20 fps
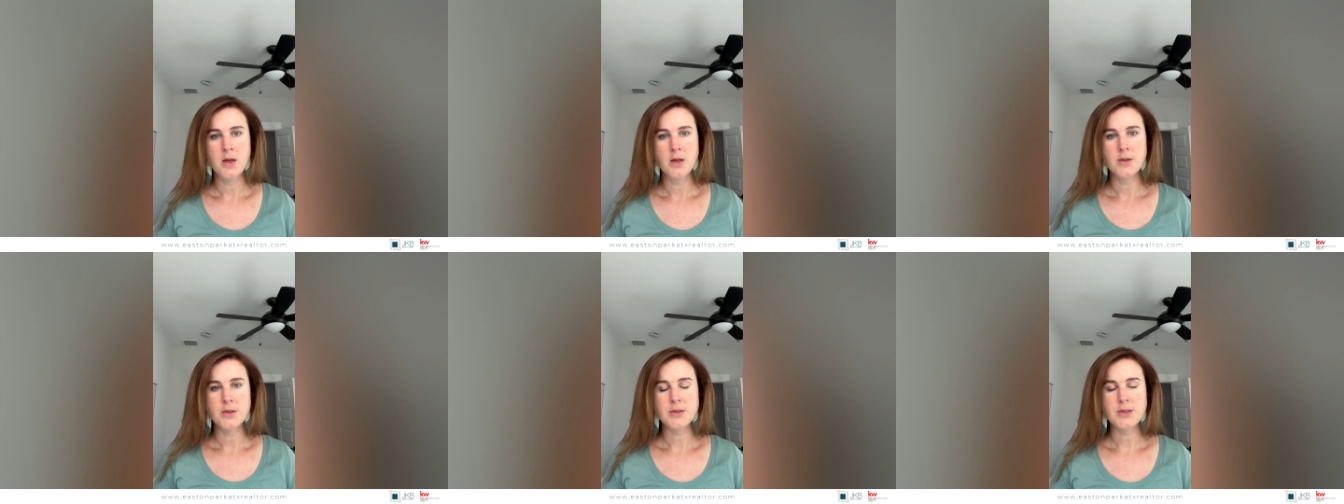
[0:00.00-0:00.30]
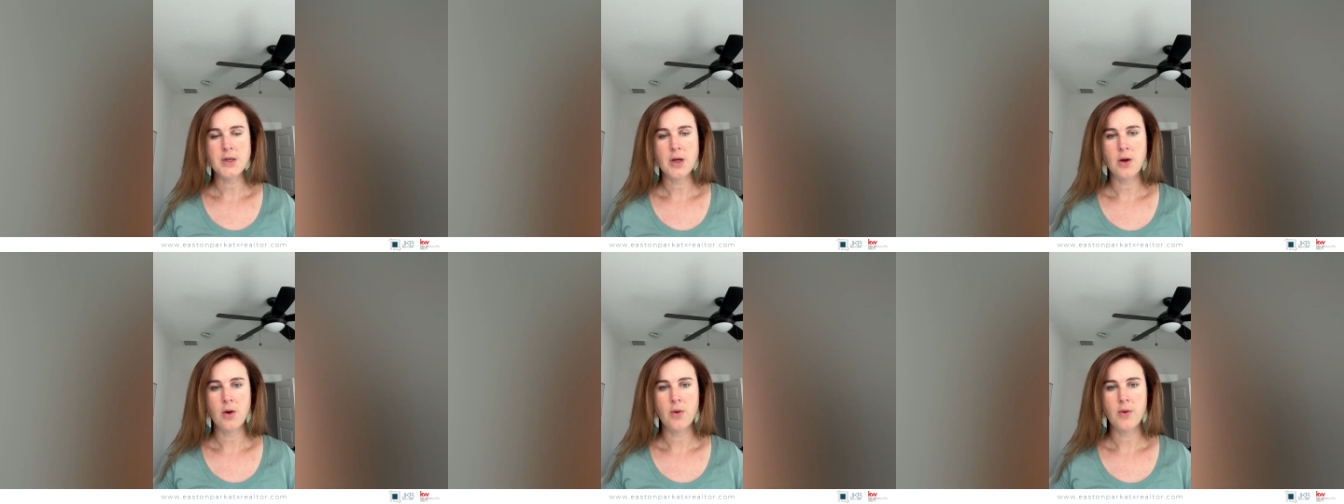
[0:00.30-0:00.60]

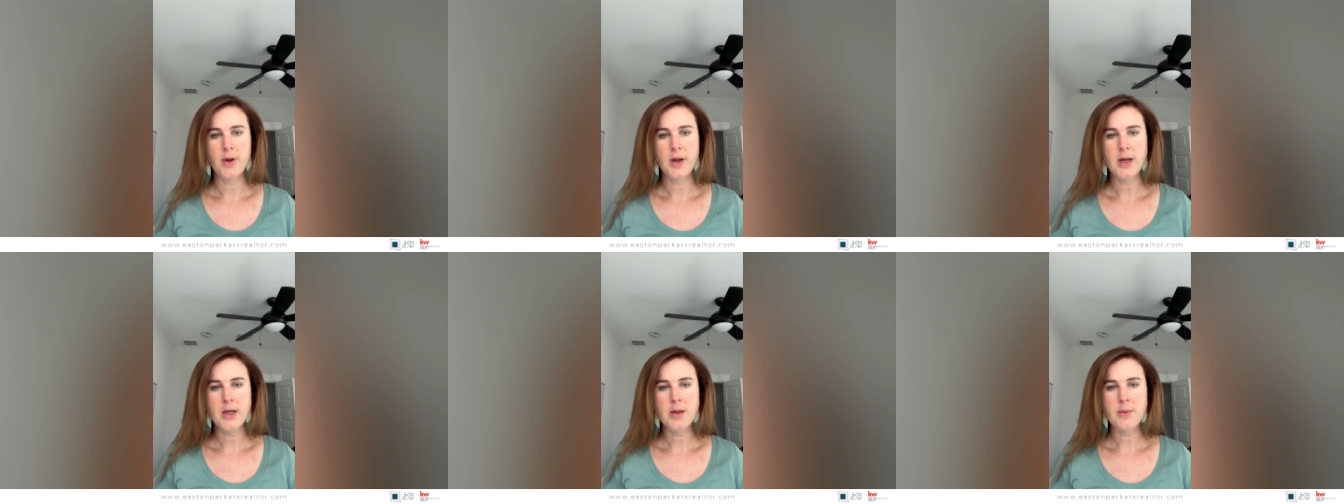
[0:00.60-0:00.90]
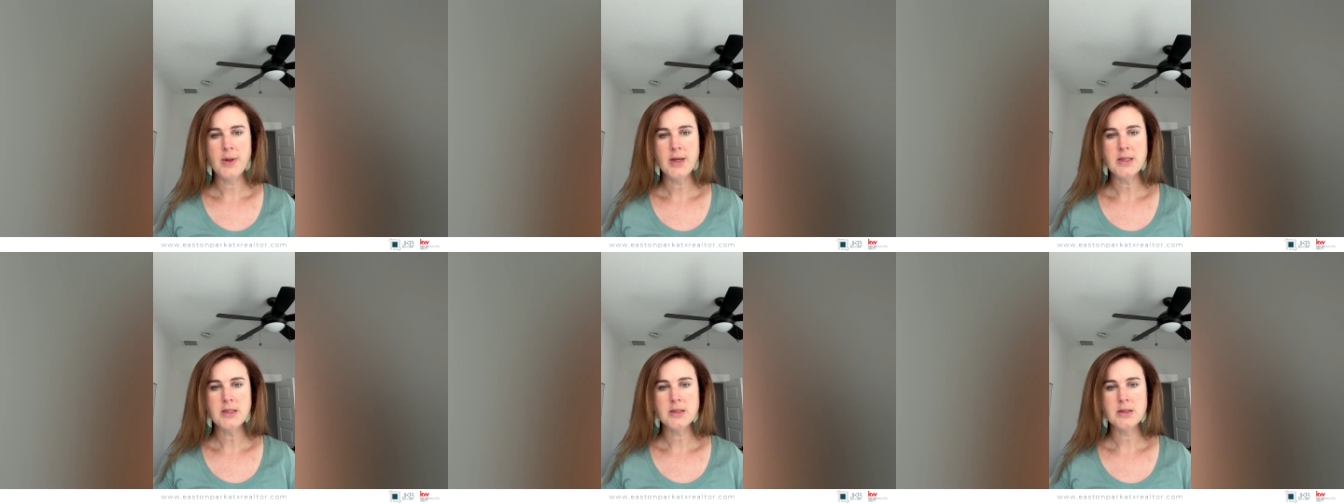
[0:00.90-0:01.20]
So
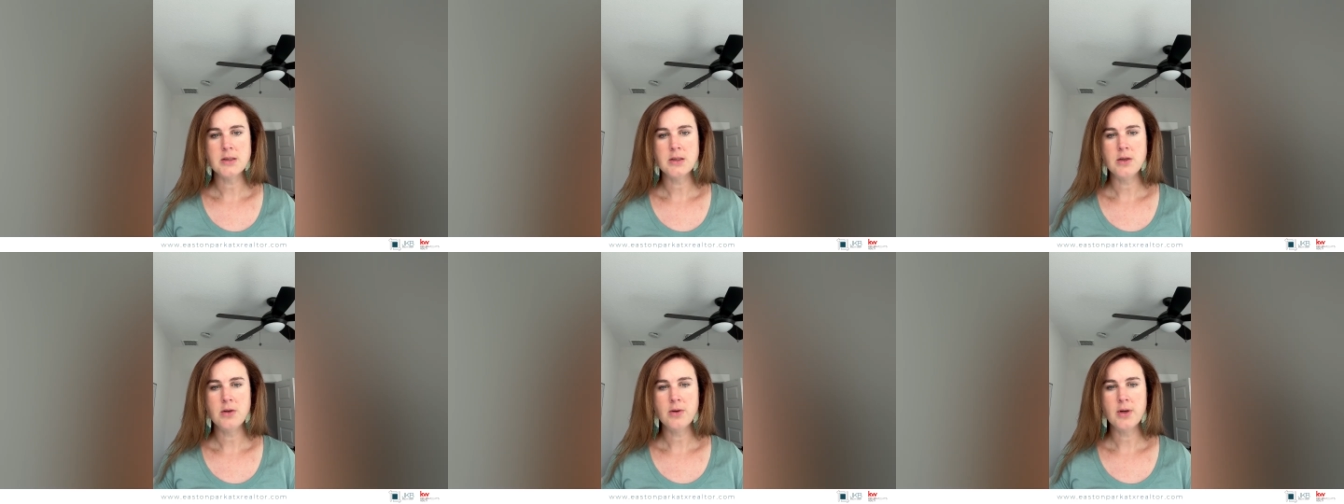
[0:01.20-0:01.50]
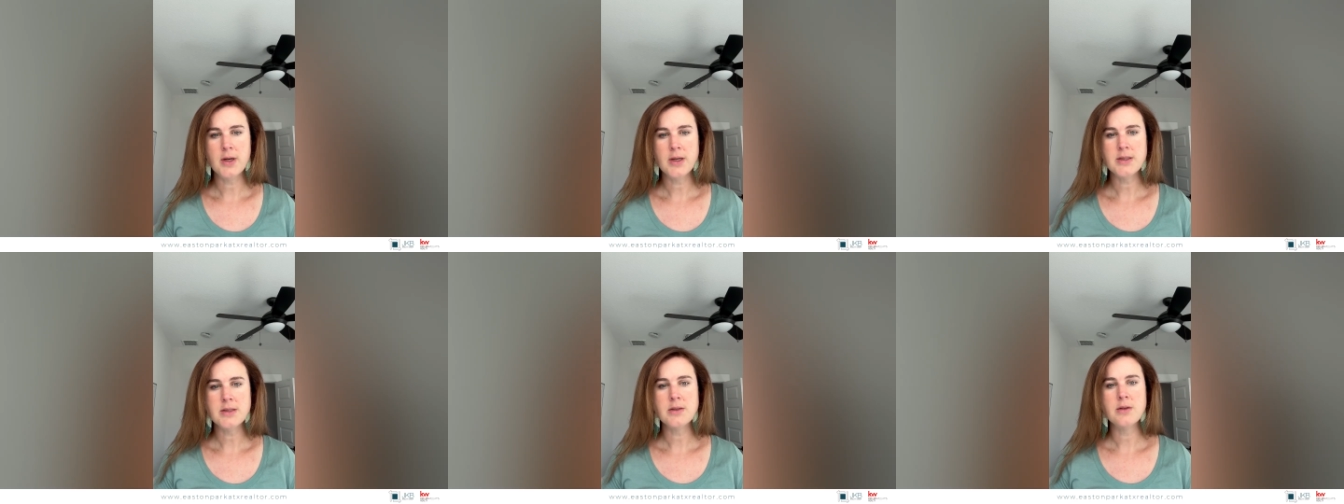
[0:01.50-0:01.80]
anyways, you
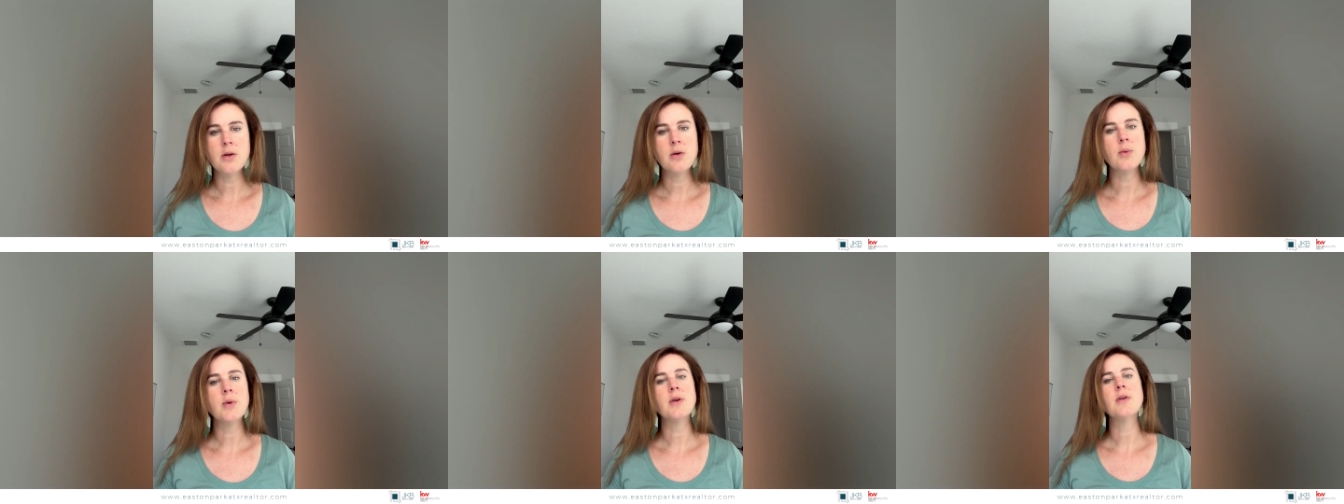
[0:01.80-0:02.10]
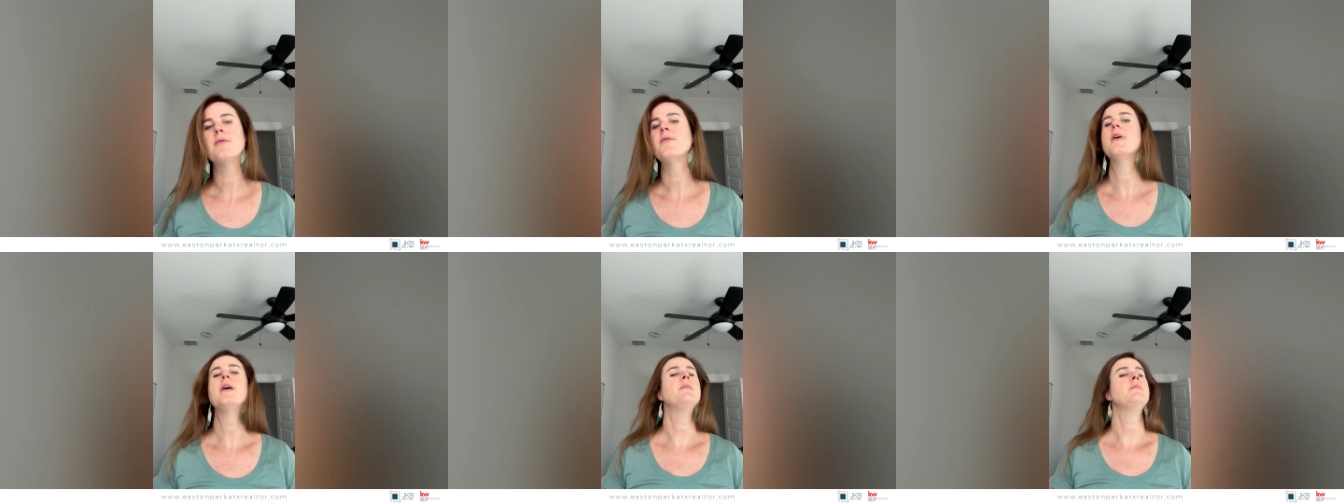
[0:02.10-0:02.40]
guys know where to
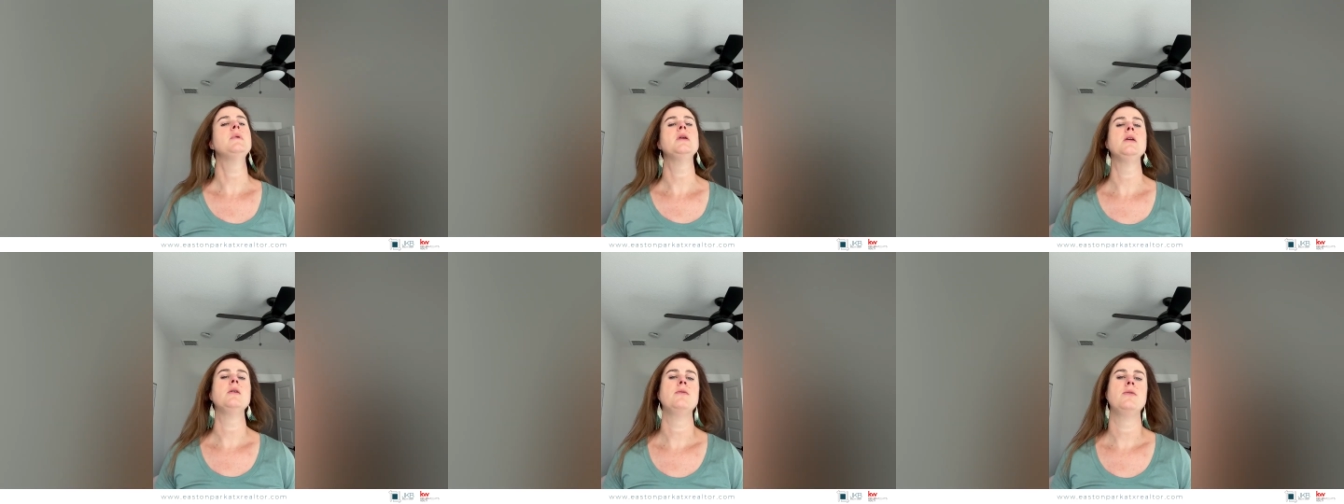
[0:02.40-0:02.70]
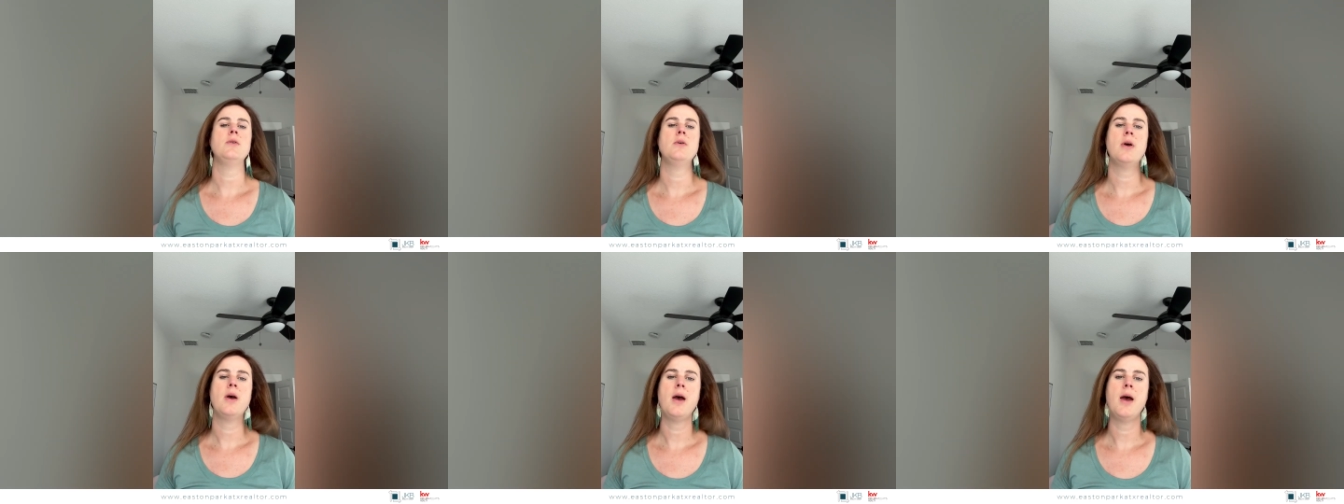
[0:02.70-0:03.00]
find me if
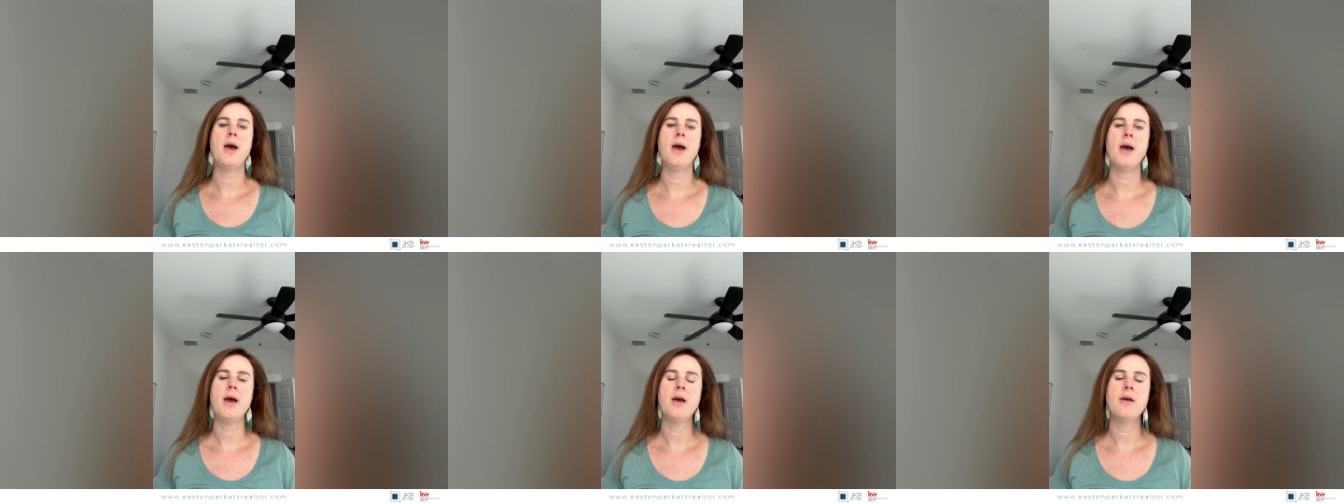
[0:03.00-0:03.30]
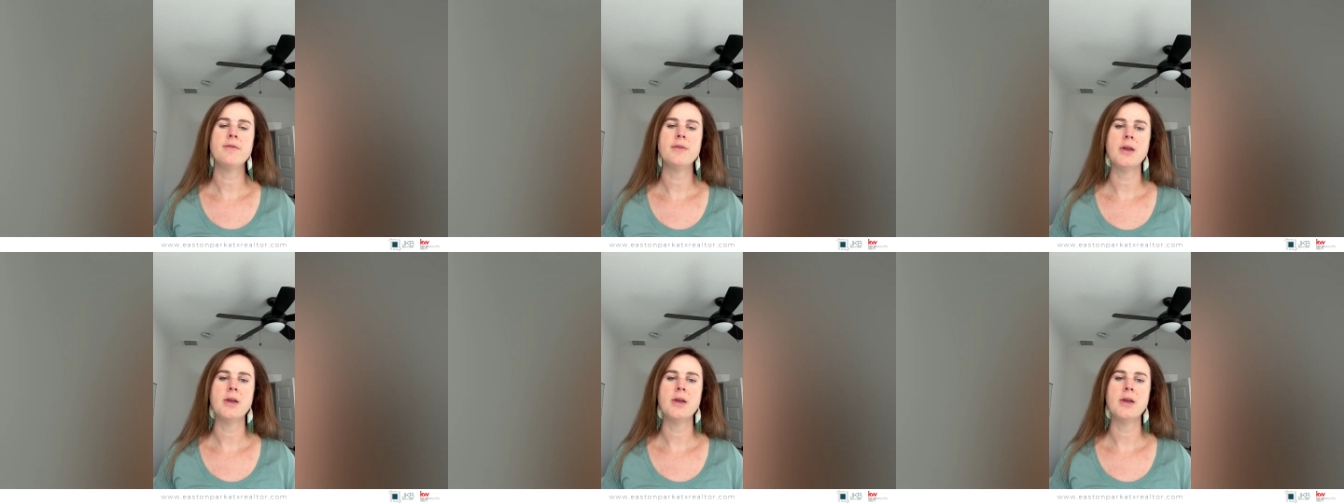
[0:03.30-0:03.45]
you have